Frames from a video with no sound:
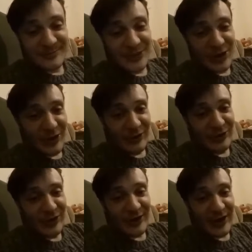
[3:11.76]

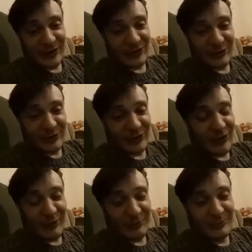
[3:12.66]
That sort of
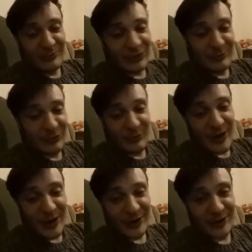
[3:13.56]
style seems to
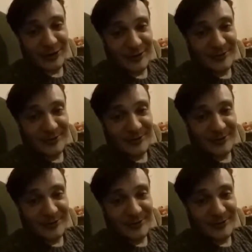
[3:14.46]
work.